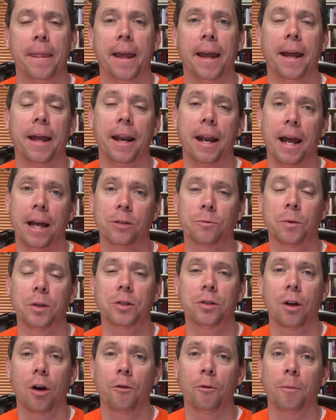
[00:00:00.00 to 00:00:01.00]
And as we
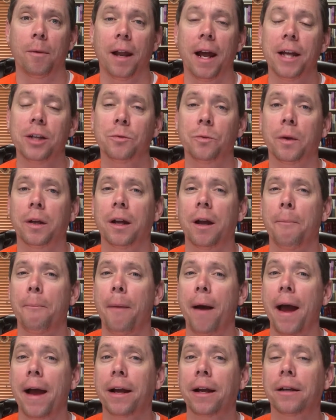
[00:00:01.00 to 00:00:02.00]
saw from last week,
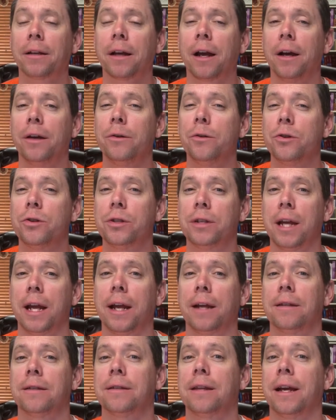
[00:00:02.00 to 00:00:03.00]
Habakkuk
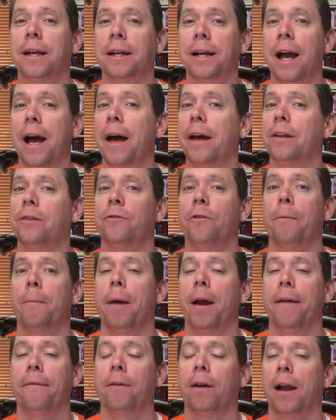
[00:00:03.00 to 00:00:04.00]
understands that God is from
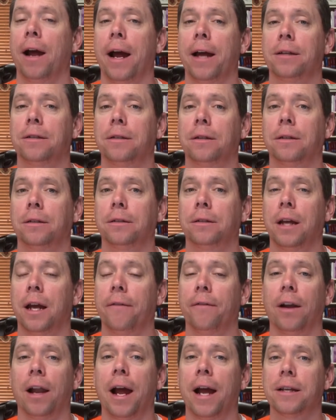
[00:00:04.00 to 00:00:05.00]
everlasting to
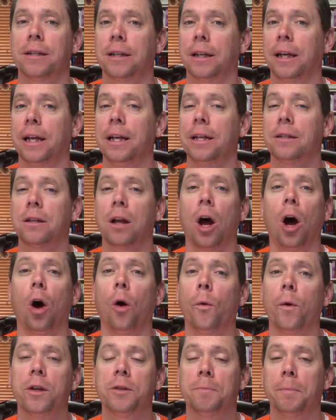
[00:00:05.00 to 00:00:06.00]
everlasting. He has
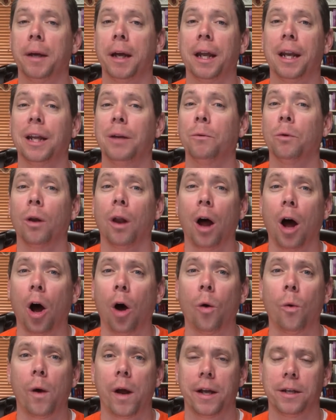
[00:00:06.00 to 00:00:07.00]
always been, he will
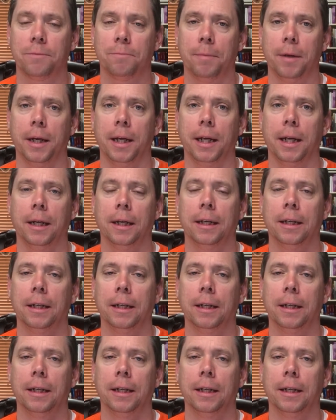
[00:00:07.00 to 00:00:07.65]
always be.